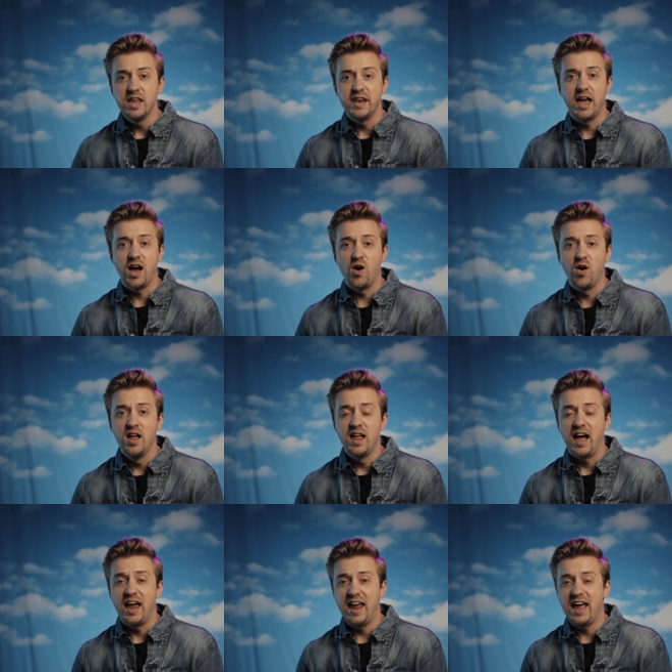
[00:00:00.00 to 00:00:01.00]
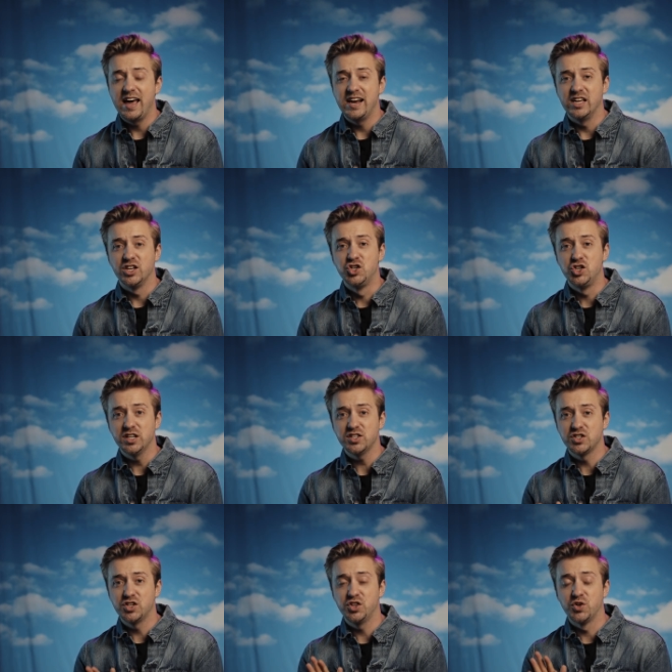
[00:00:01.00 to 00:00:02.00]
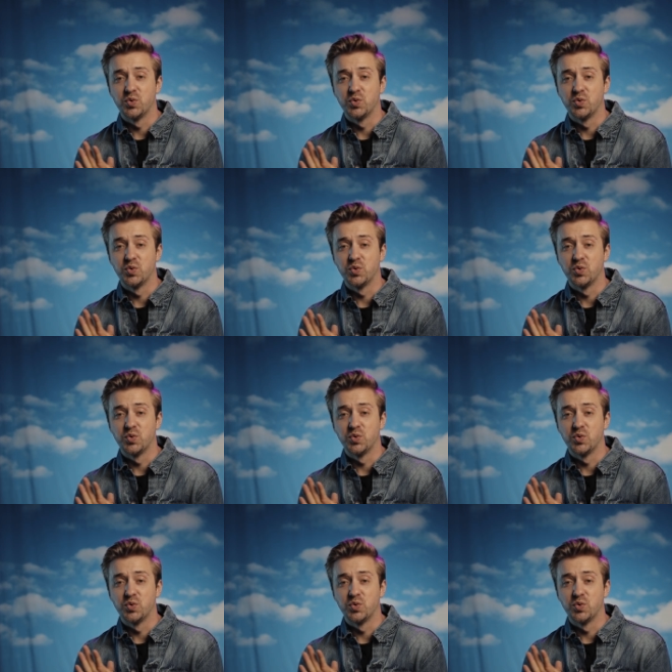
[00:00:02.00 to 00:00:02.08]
Now, I had it just to the